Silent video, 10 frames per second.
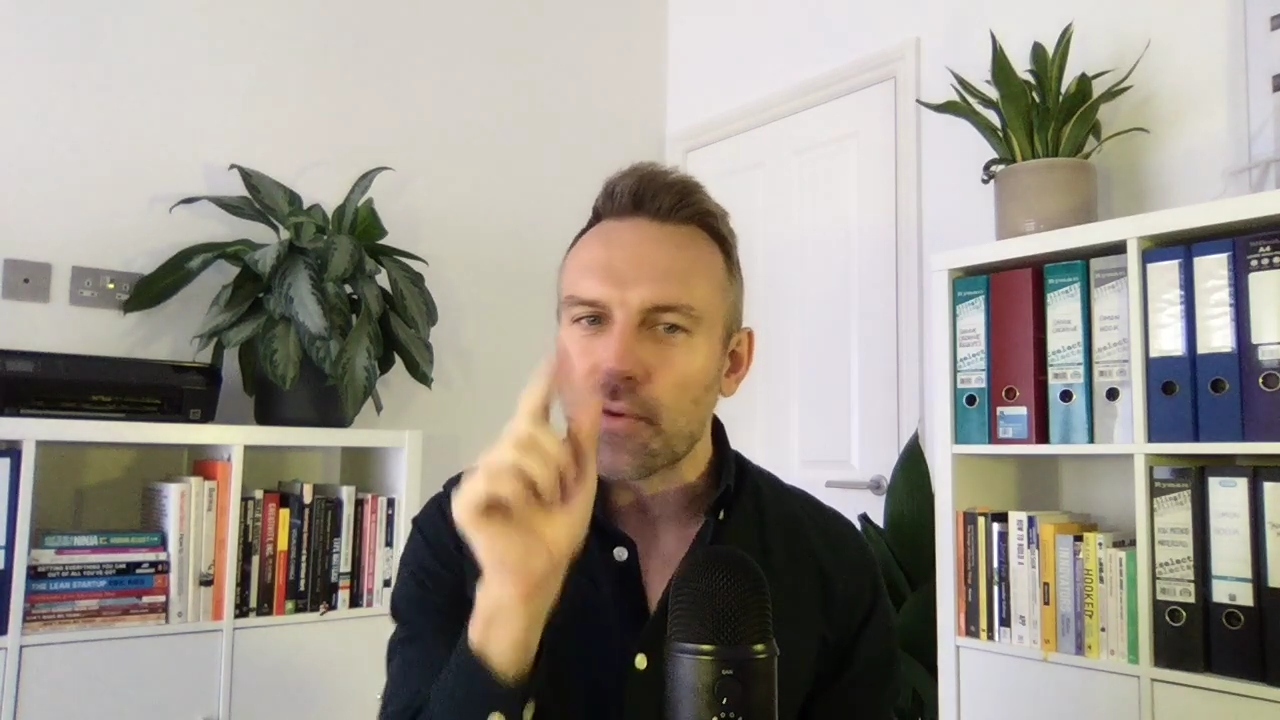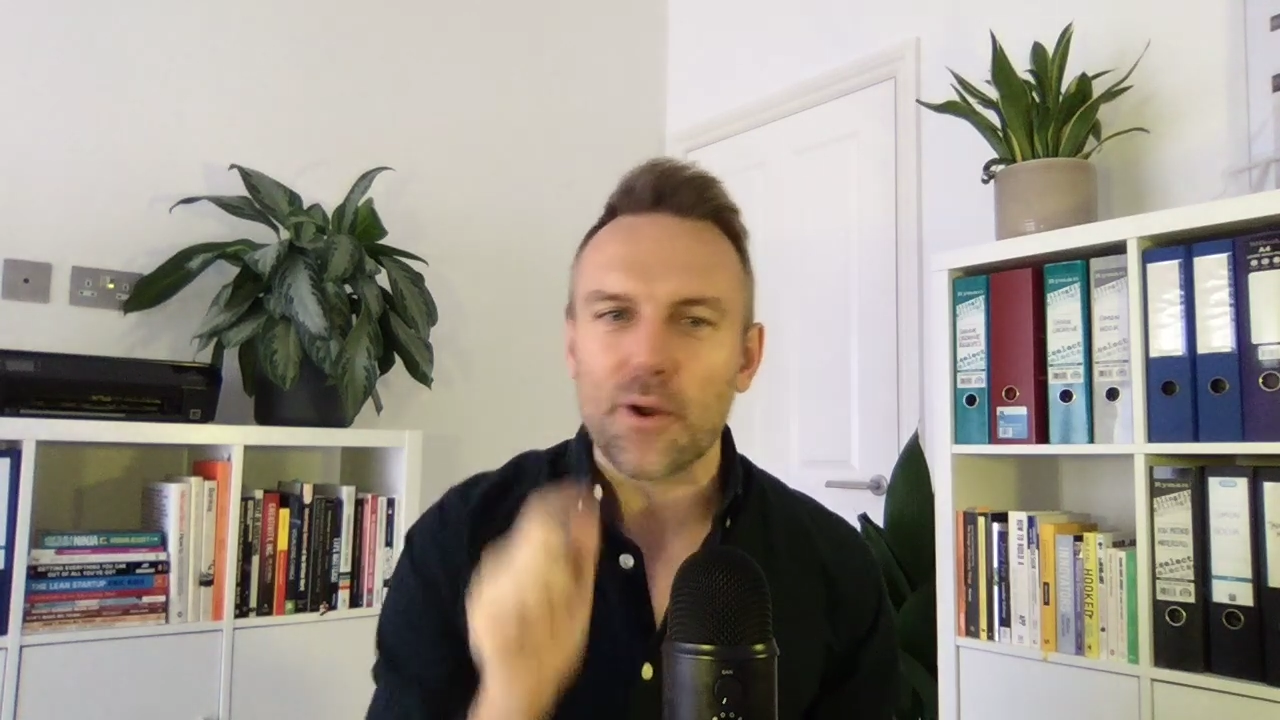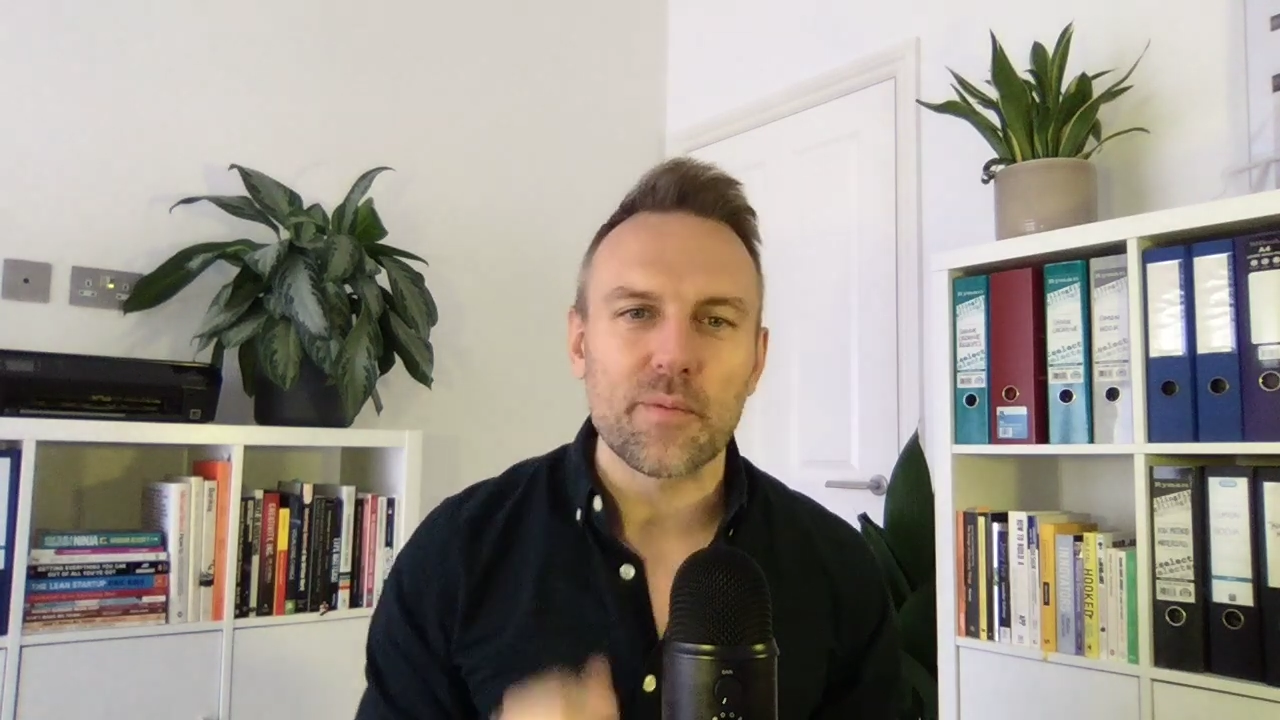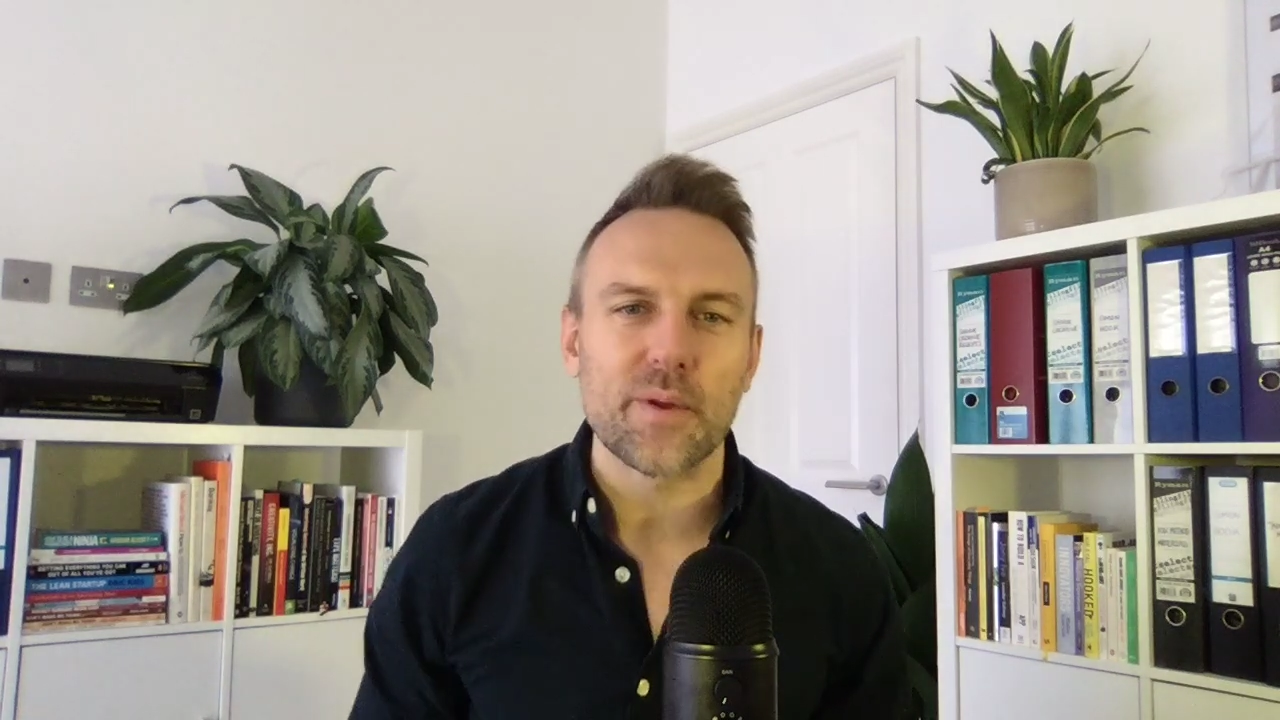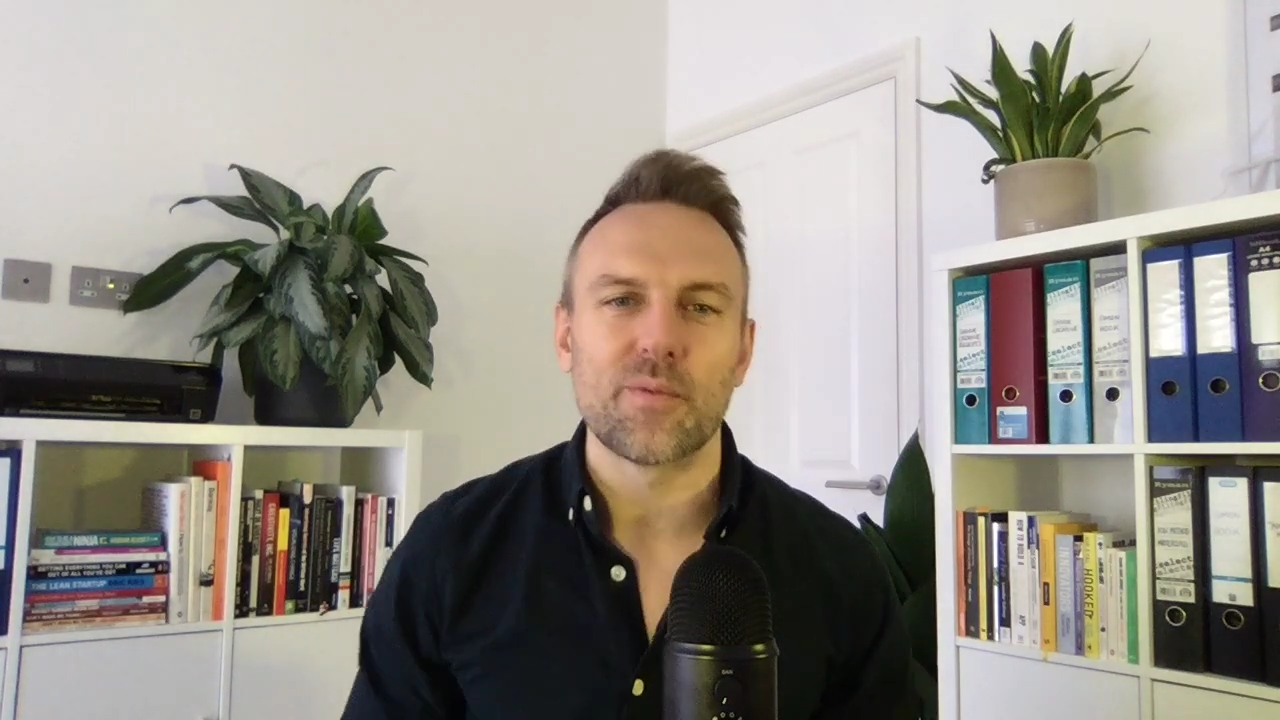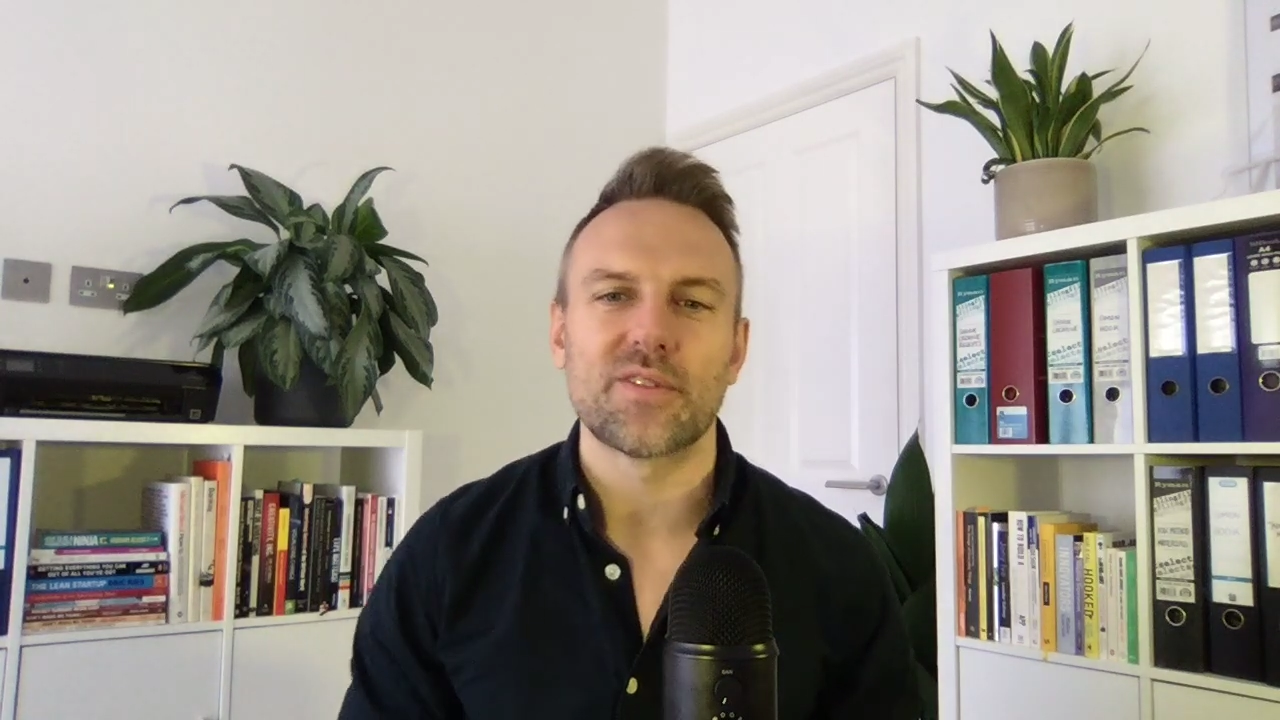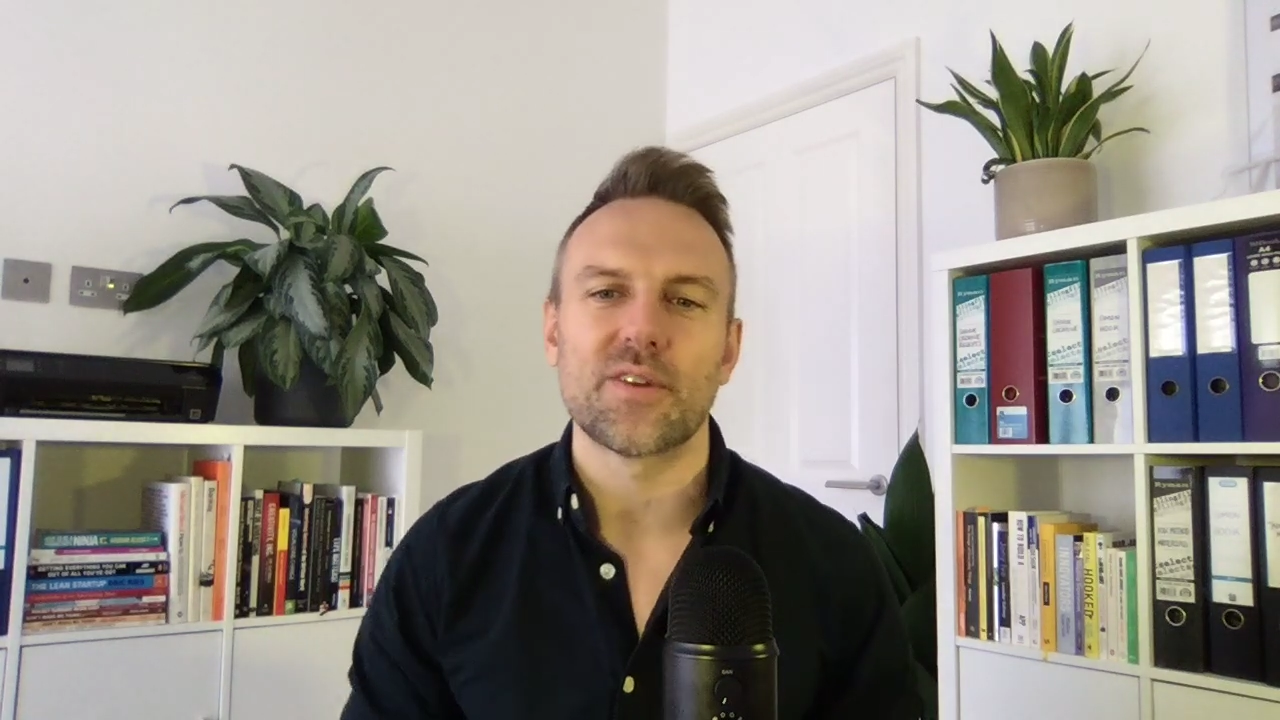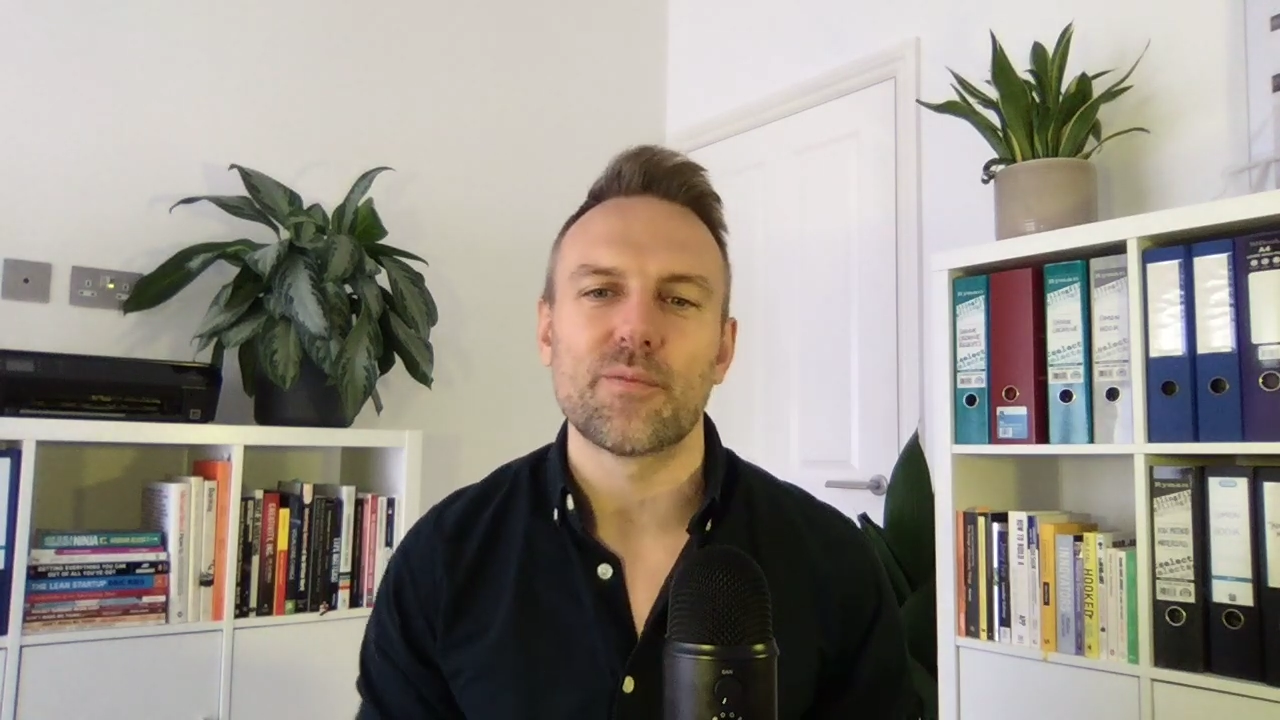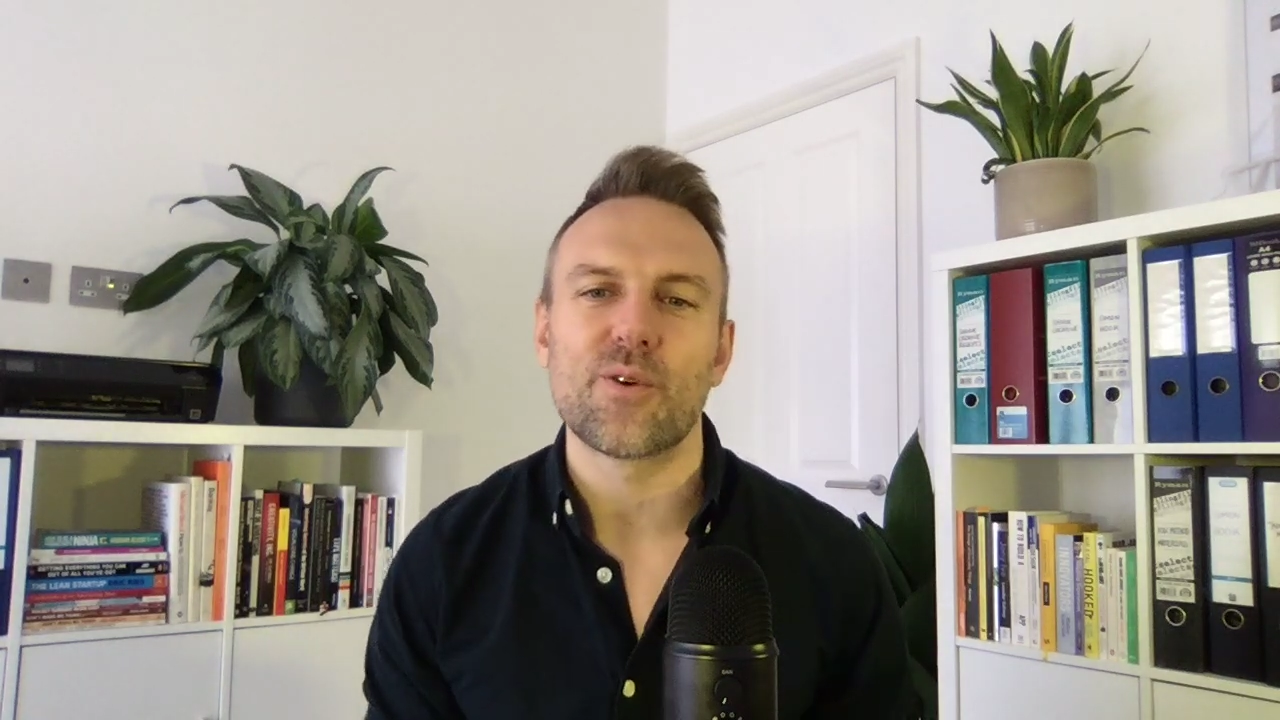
probing with some